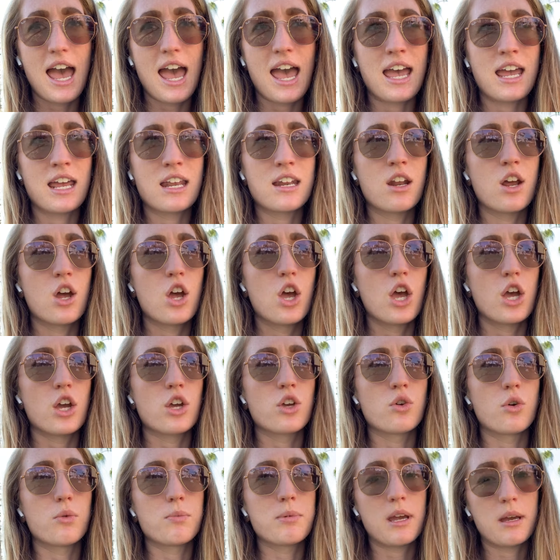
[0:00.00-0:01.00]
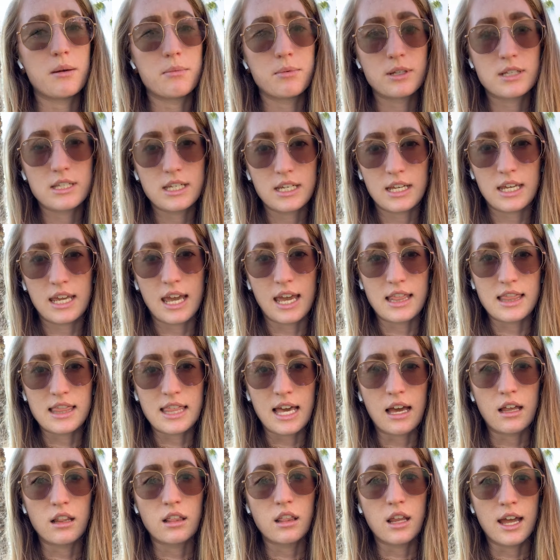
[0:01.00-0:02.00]
and you'll be able to get
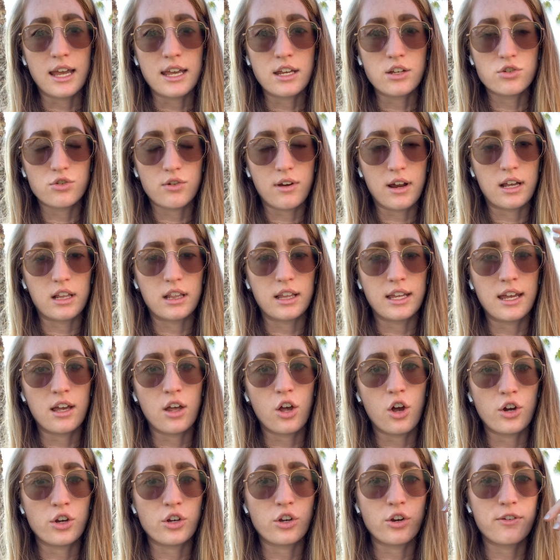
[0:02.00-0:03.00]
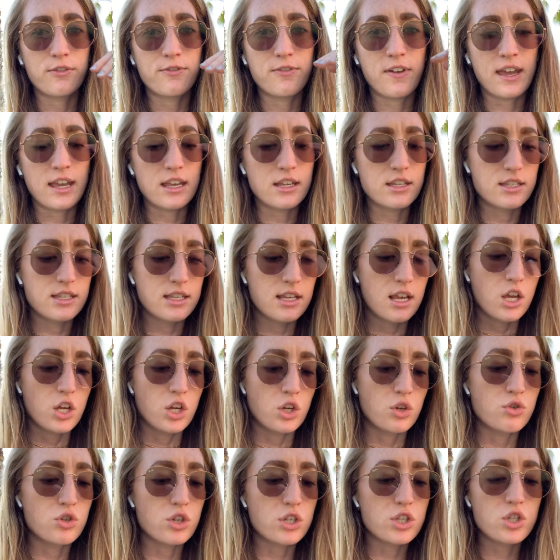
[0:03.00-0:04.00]
that light directly on your face.
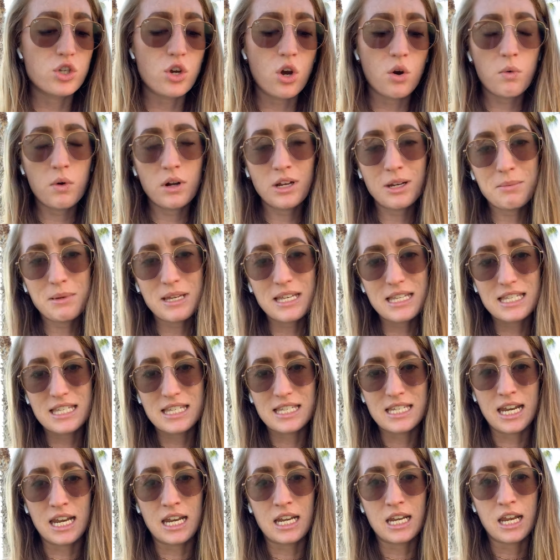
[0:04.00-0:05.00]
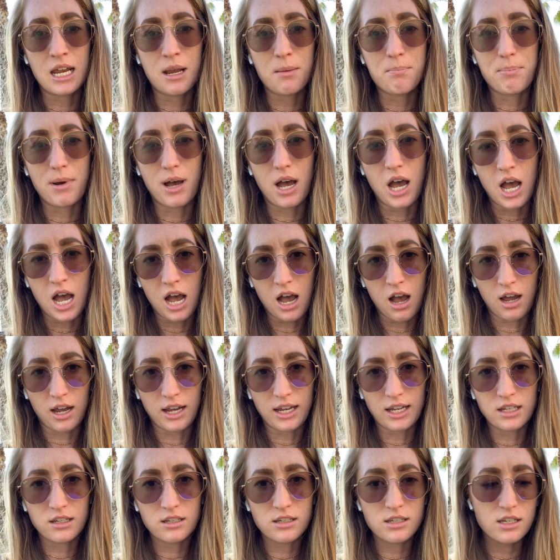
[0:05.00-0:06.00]
You just don't want to be standing
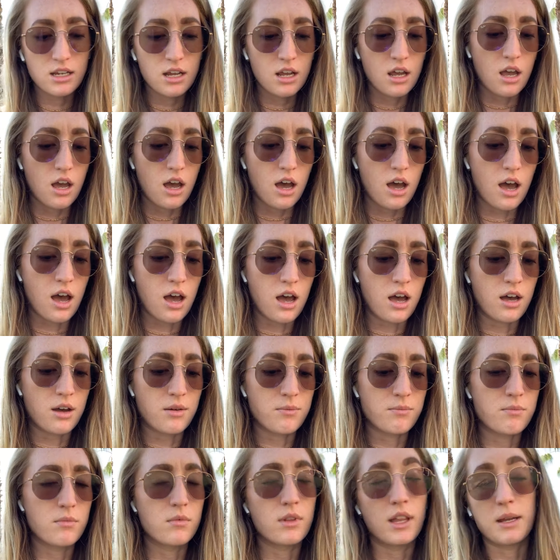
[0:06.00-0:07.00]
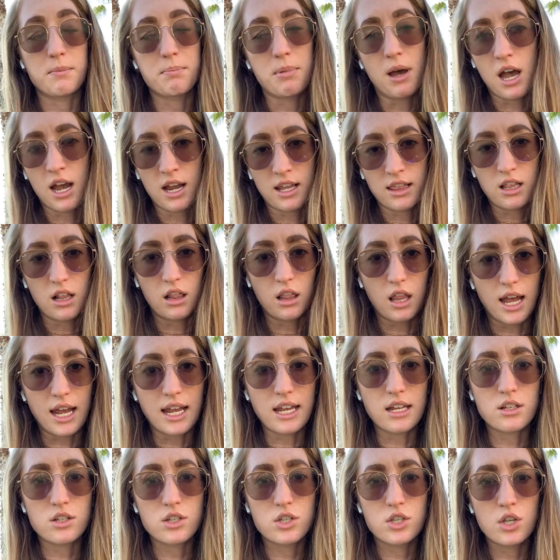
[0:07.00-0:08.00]
behind the
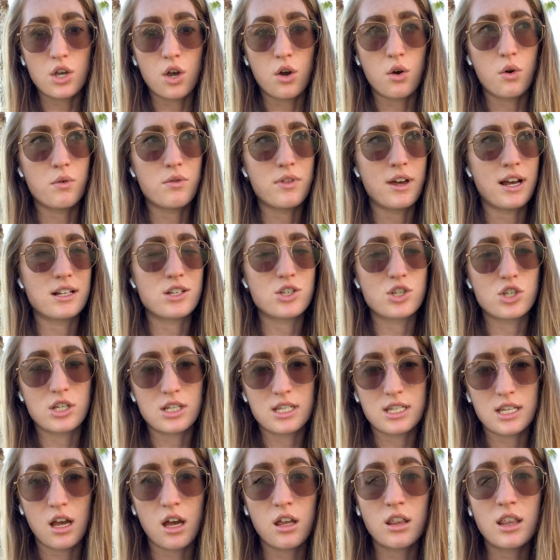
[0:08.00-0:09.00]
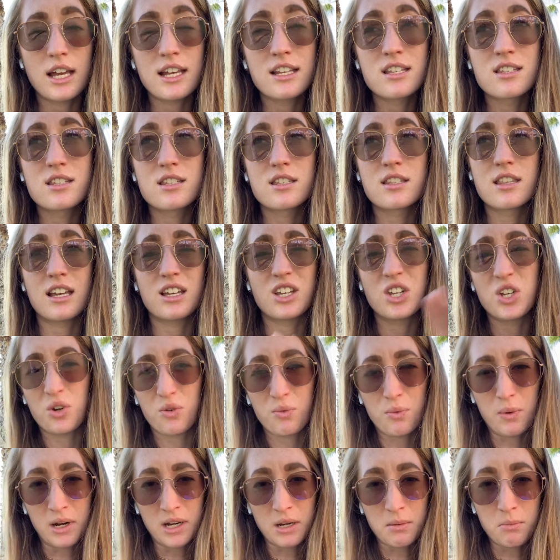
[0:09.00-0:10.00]
light. So that's just, unless that you're
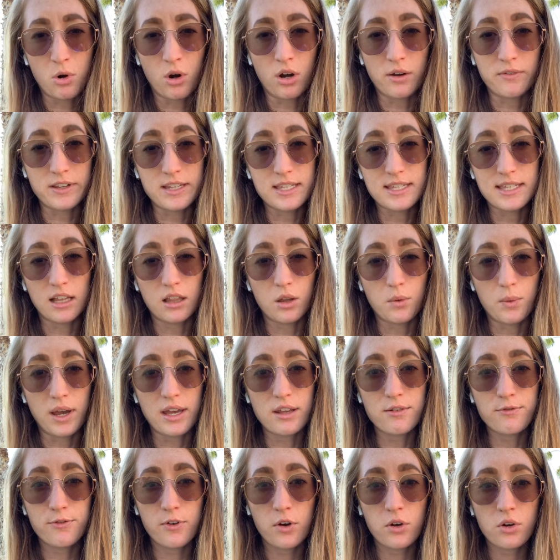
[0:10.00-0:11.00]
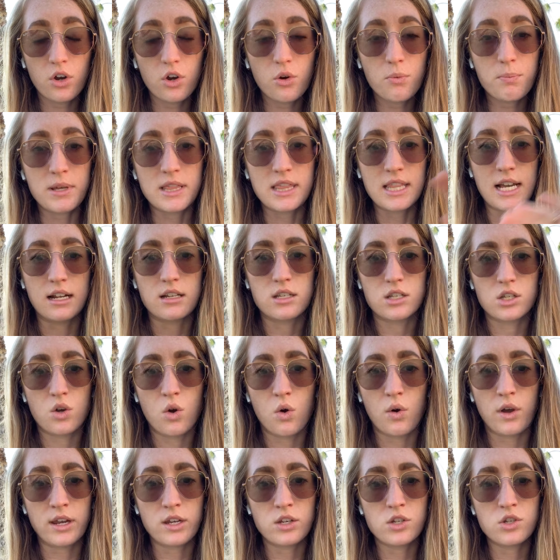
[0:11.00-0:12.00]
wanting more of a silhouette photo, but that's
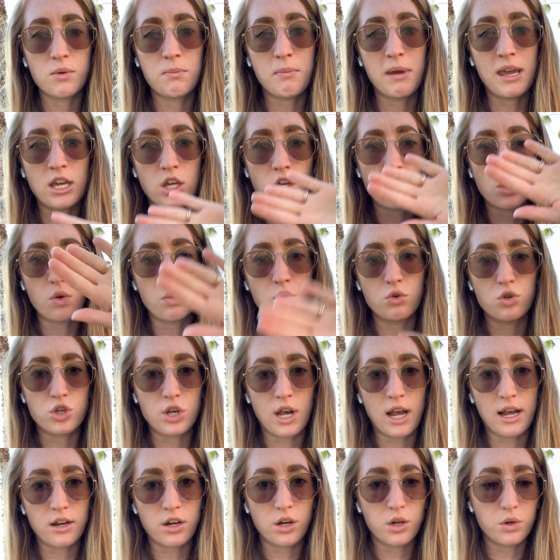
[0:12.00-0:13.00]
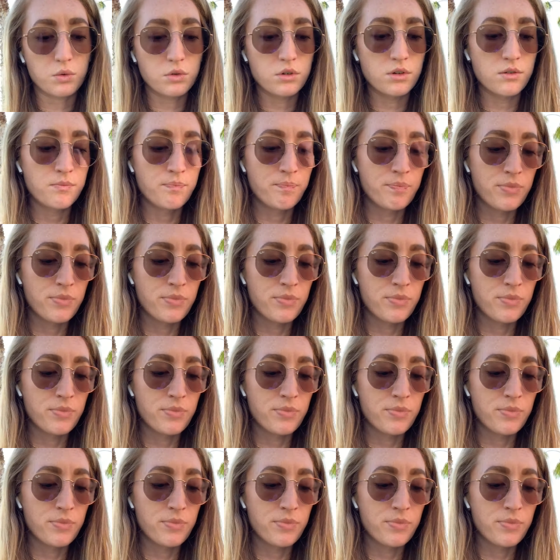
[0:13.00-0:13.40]
going to make you shadowed.